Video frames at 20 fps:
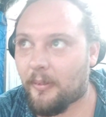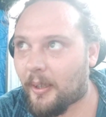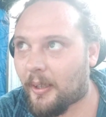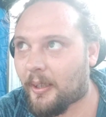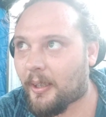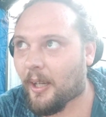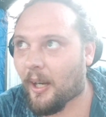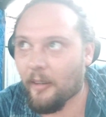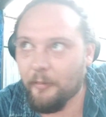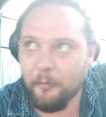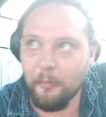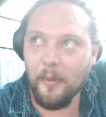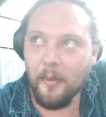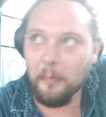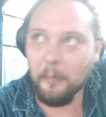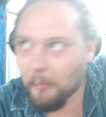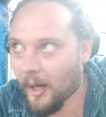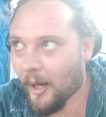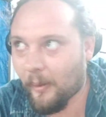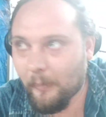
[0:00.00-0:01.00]
the
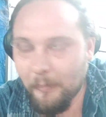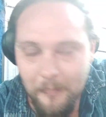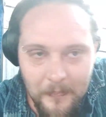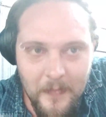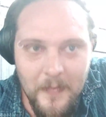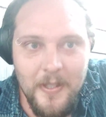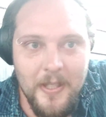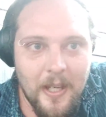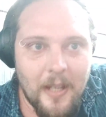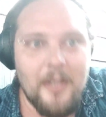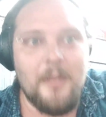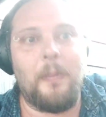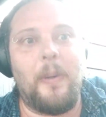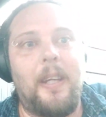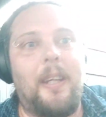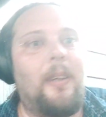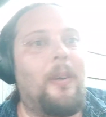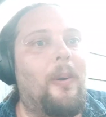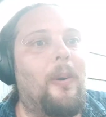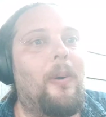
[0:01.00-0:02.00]
government mum says
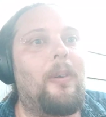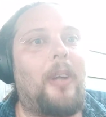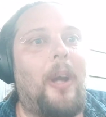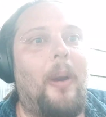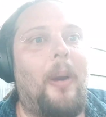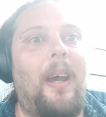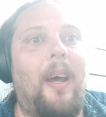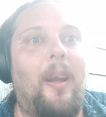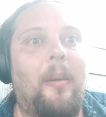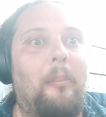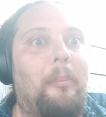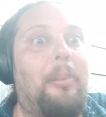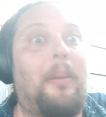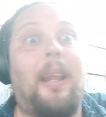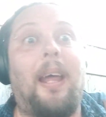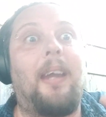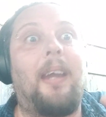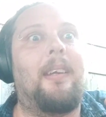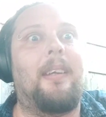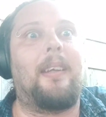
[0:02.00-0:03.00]
we can all go out and
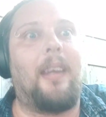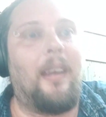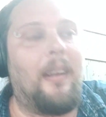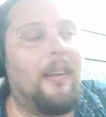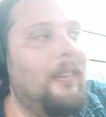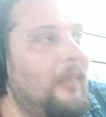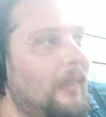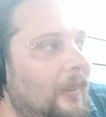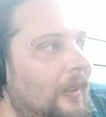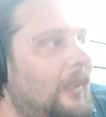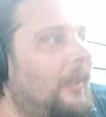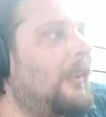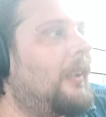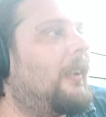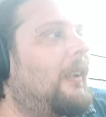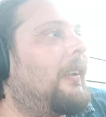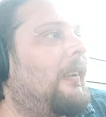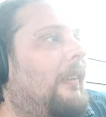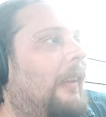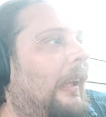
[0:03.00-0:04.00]
play again.
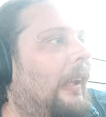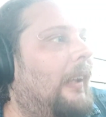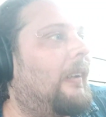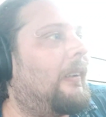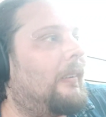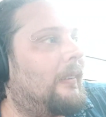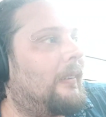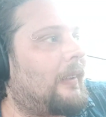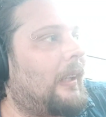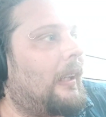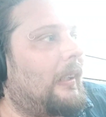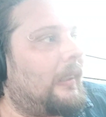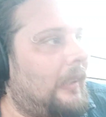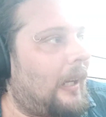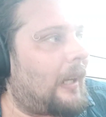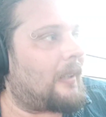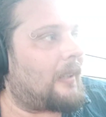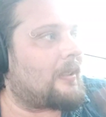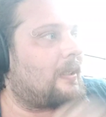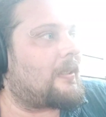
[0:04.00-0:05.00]
Then
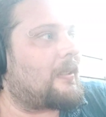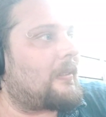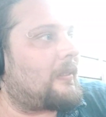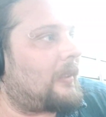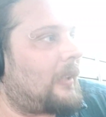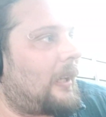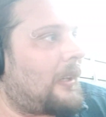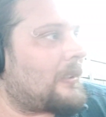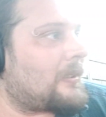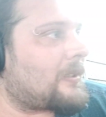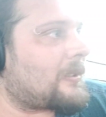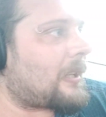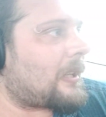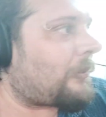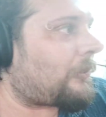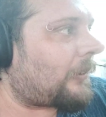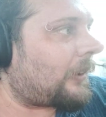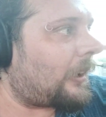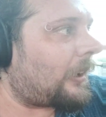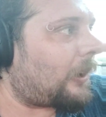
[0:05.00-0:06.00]
yes,
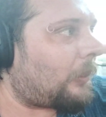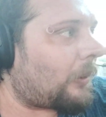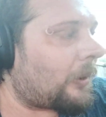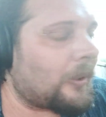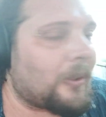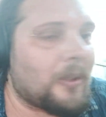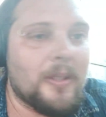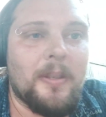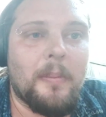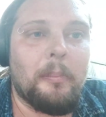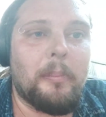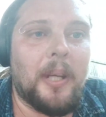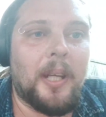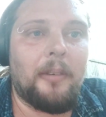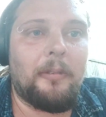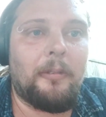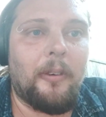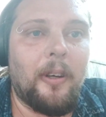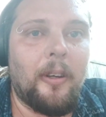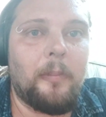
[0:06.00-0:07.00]
definitely. I want to do some
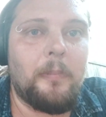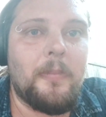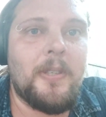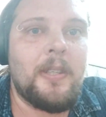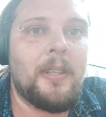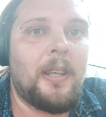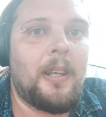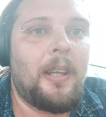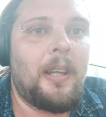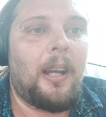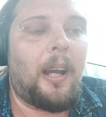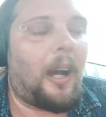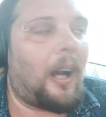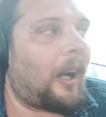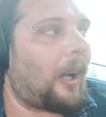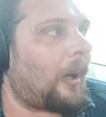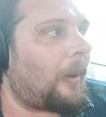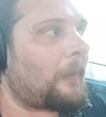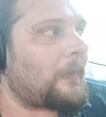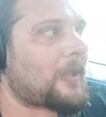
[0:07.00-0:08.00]
beef ribs.
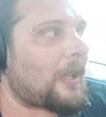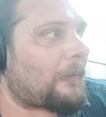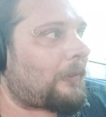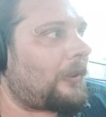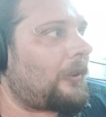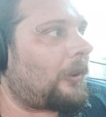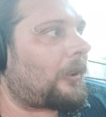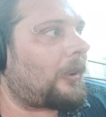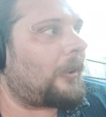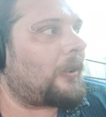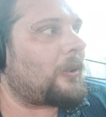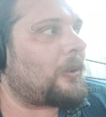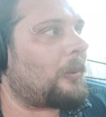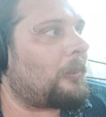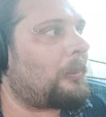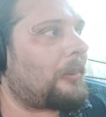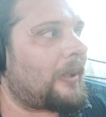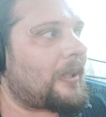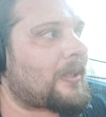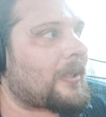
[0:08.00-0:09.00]
Definitely not going to do
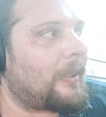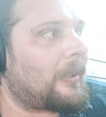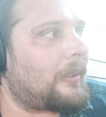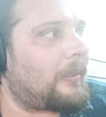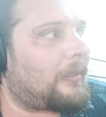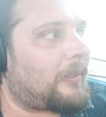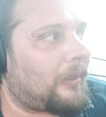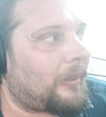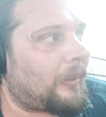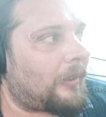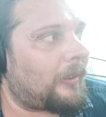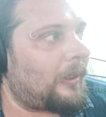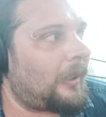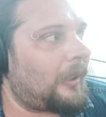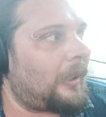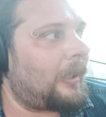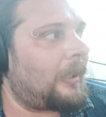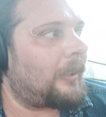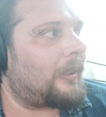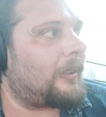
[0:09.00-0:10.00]
a brisket
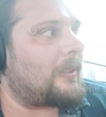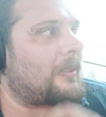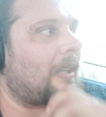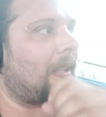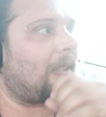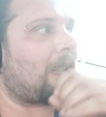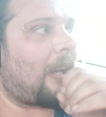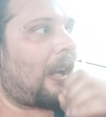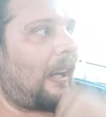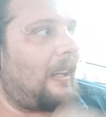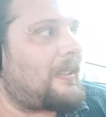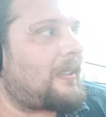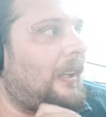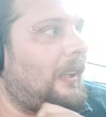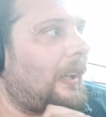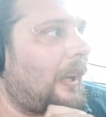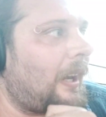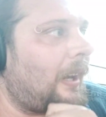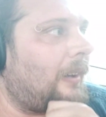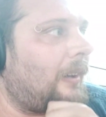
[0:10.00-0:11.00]
because that's 18